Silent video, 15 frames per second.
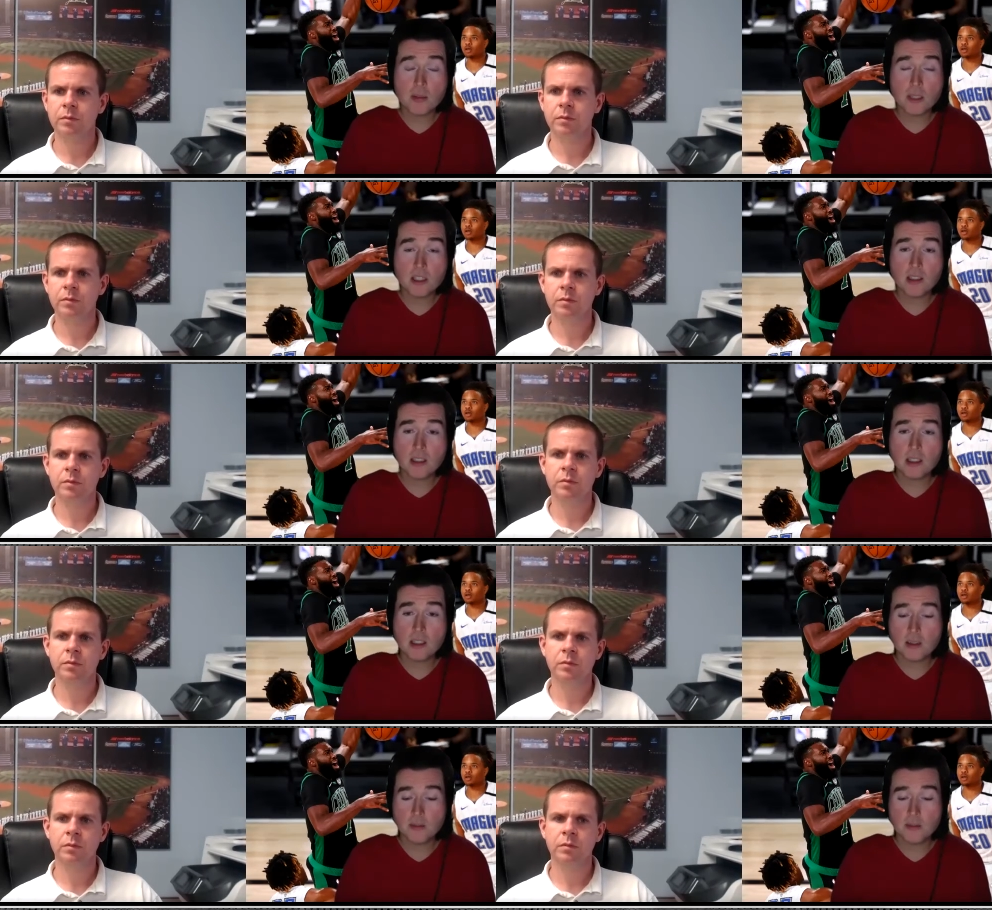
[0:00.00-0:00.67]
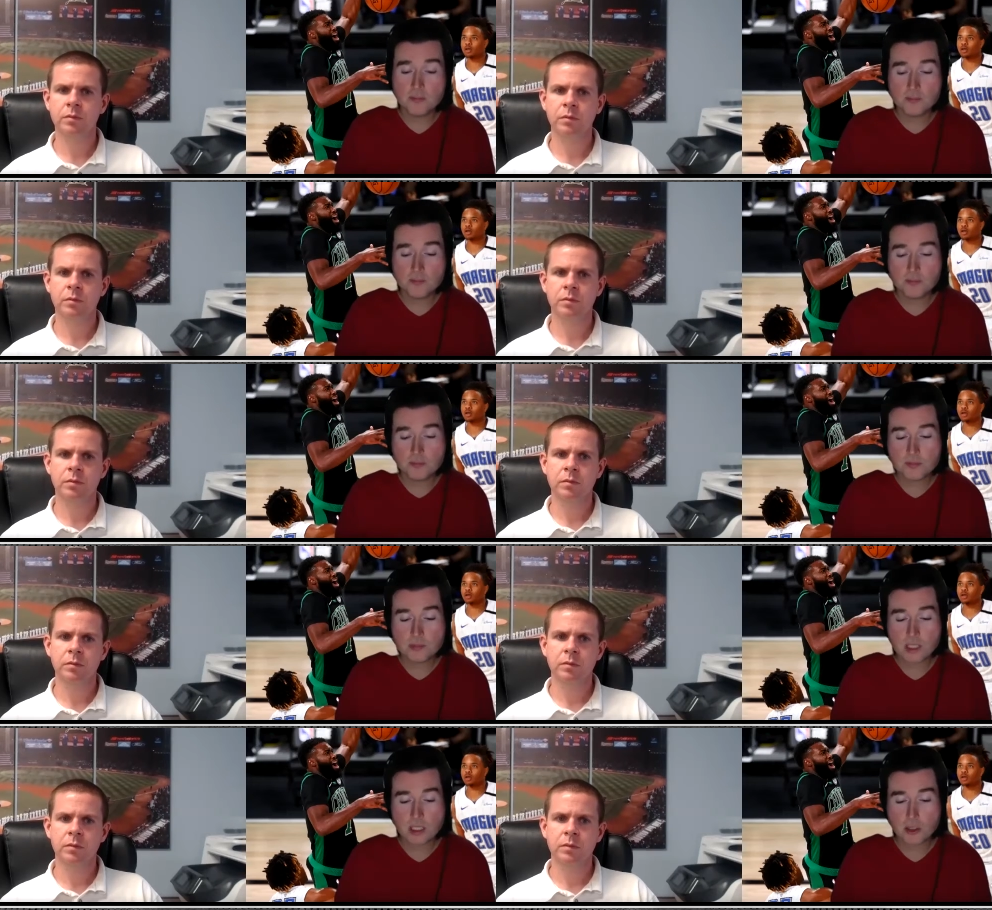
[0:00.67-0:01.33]
Speaker 1: and um,
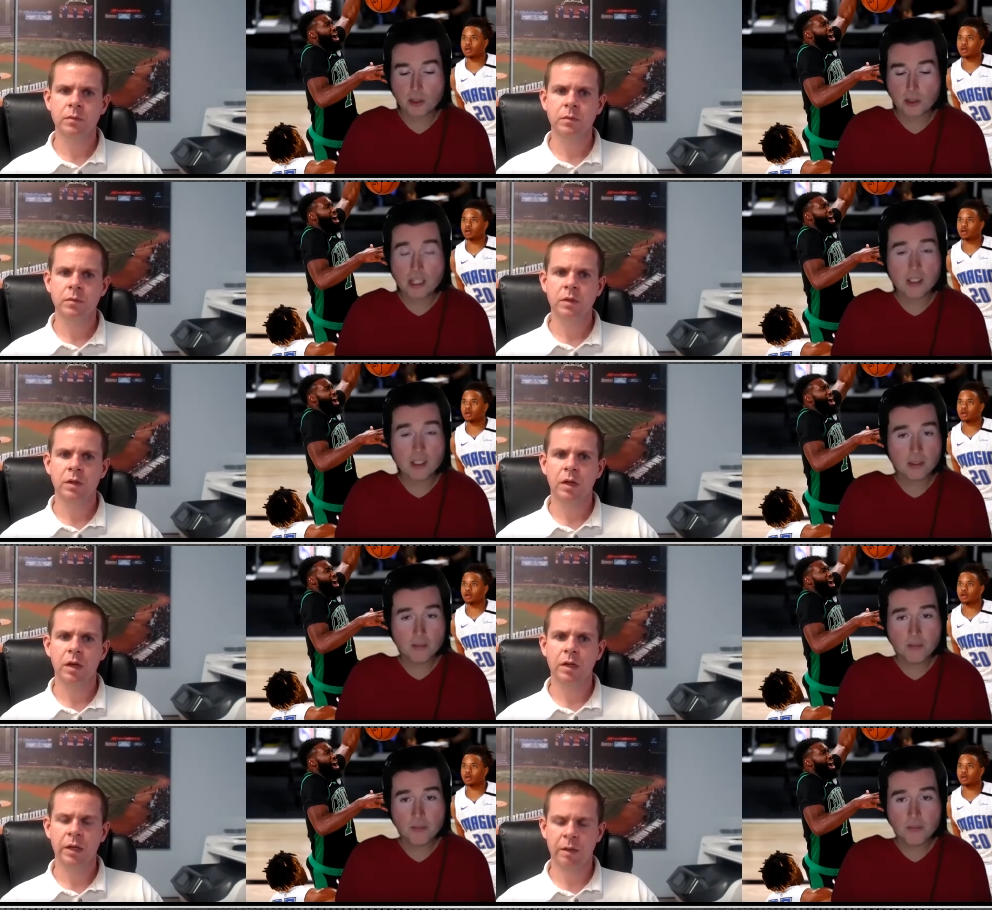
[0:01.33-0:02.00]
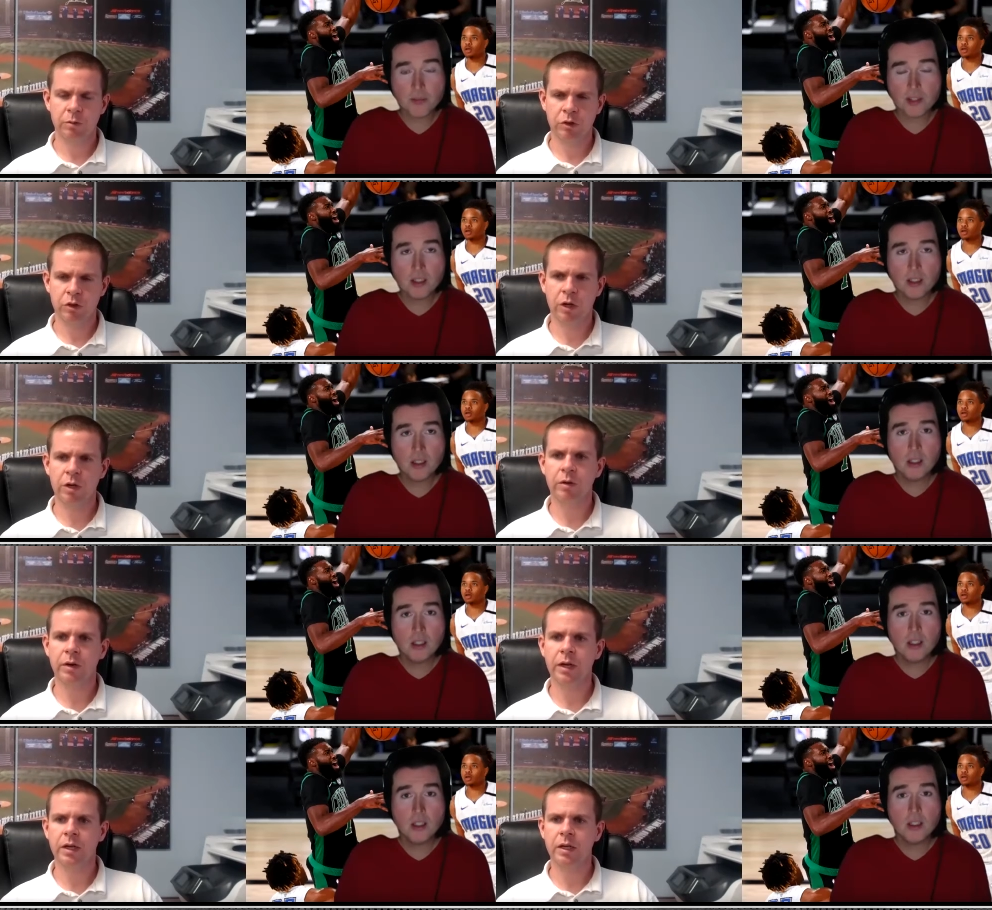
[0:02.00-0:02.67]
uh, Grande.
Speaker 2: Yep,
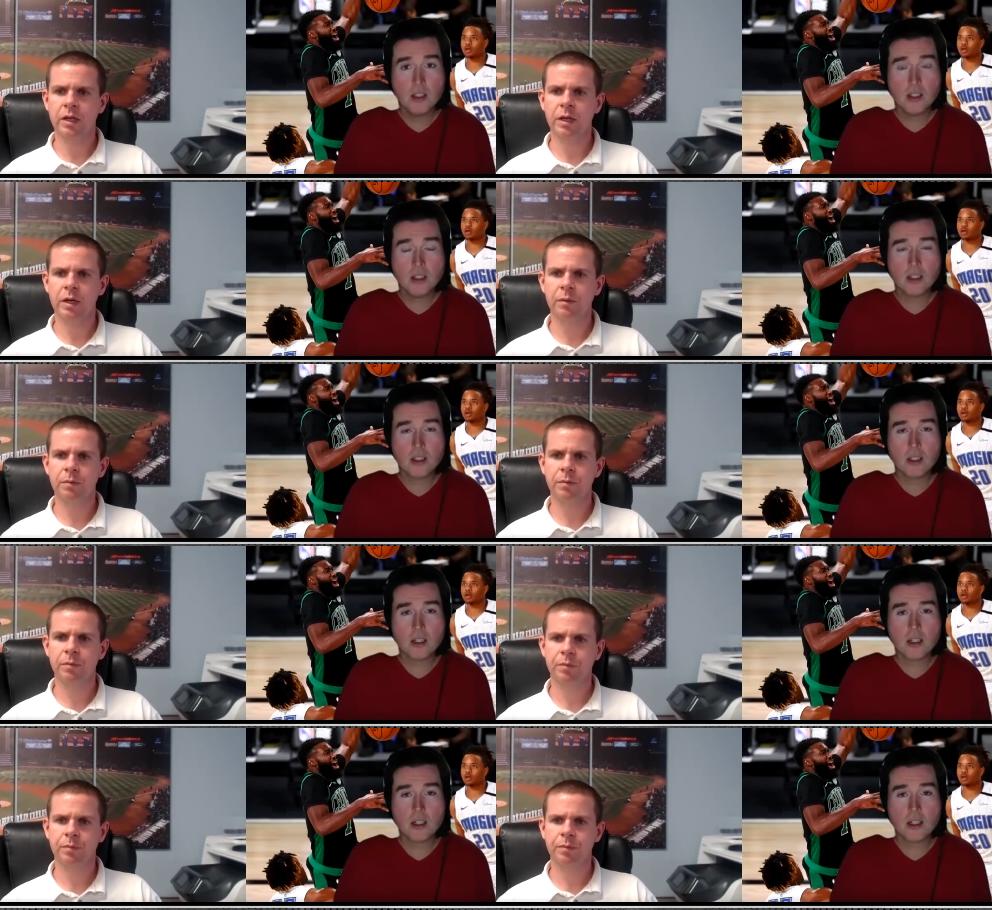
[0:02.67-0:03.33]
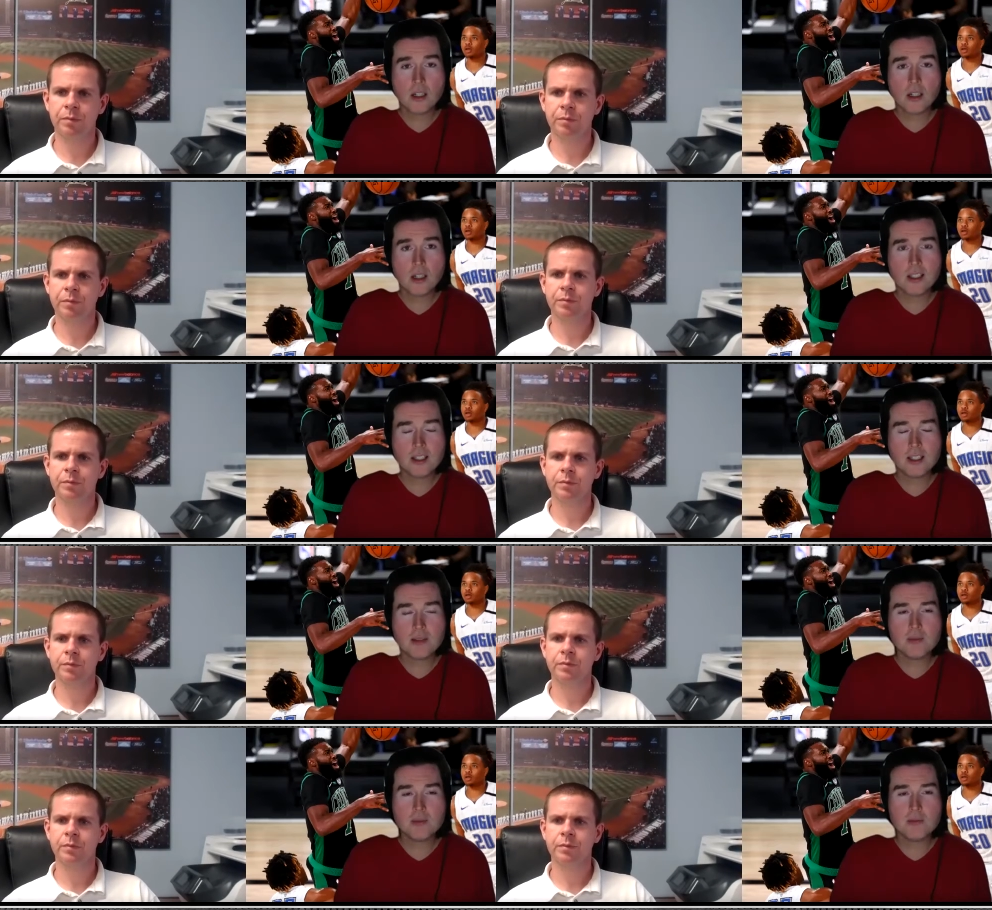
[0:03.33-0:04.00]
Sean Grande. Yep.
Speaker 1: Uh,
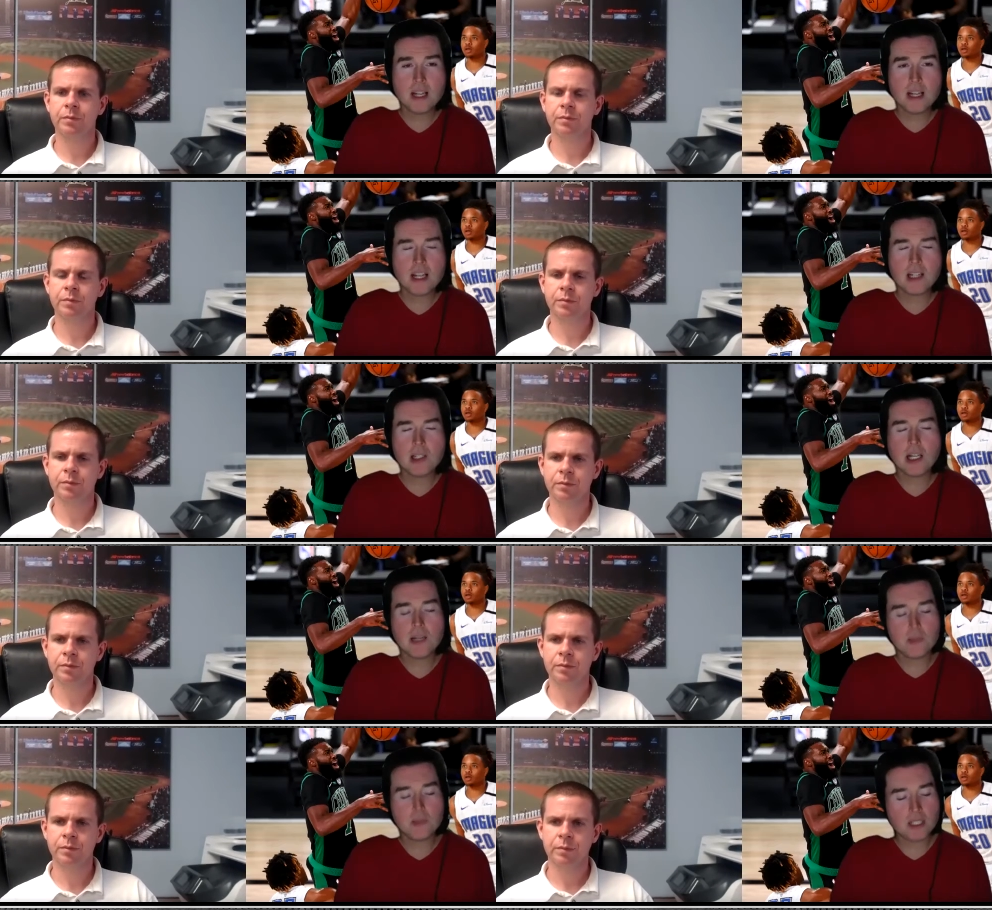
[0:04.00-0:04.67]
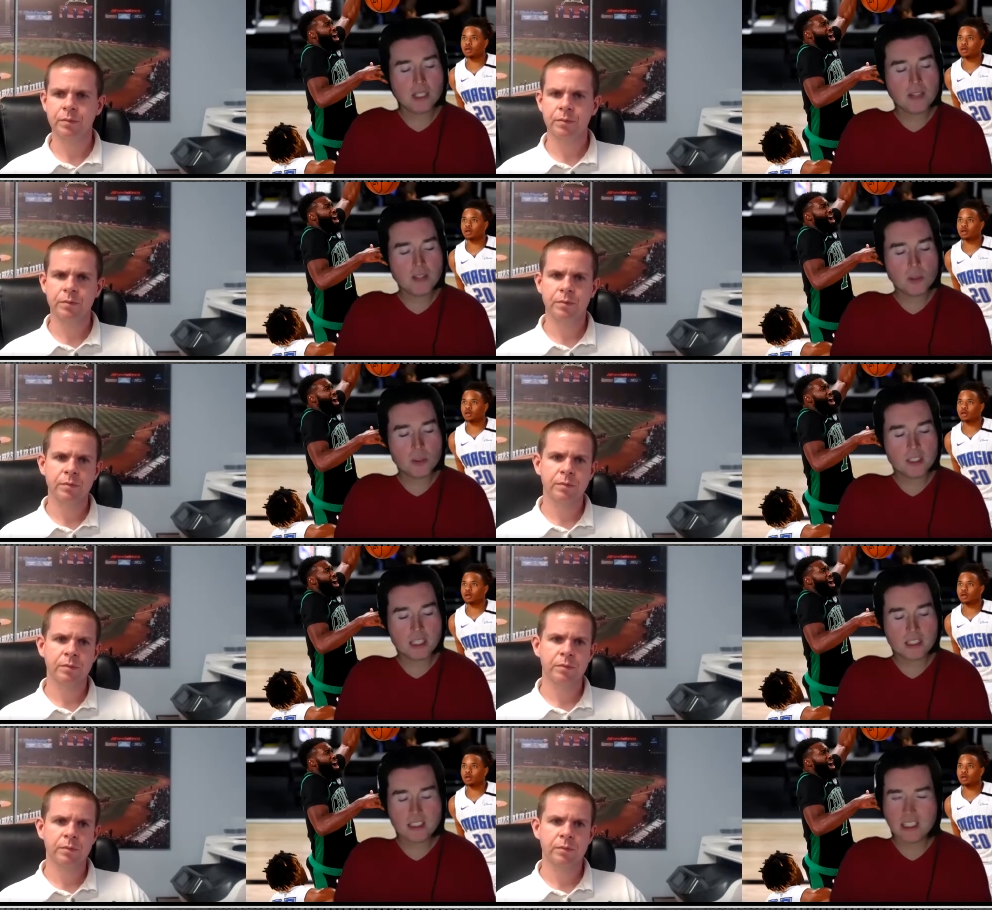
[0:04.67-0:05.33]
Matt, I believe it
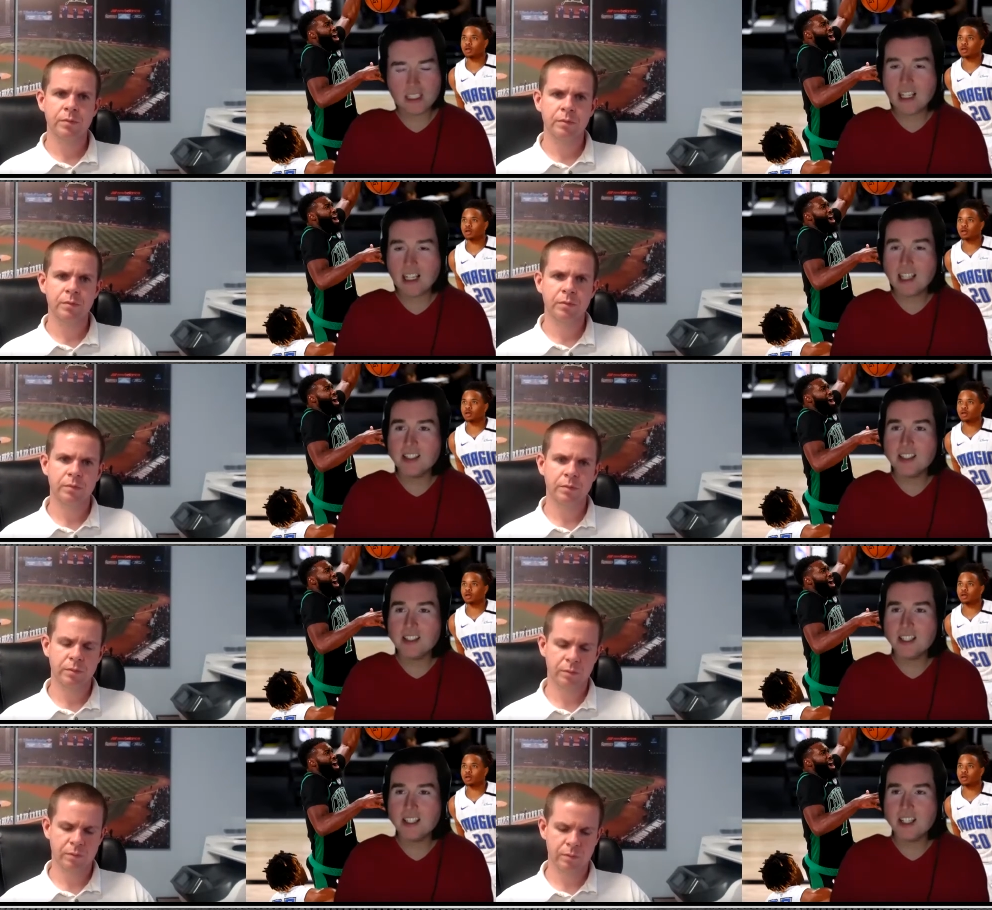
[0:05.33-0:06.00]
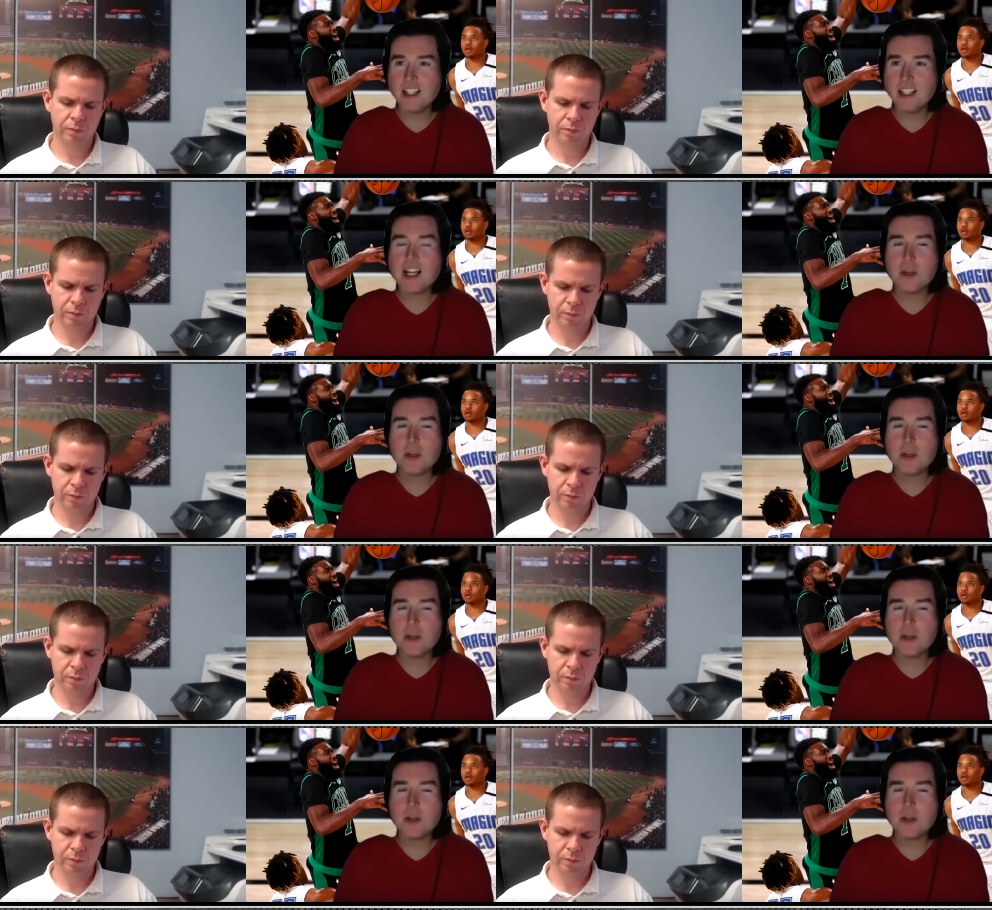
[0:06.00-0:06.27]
was at the end. Uh, yeah, it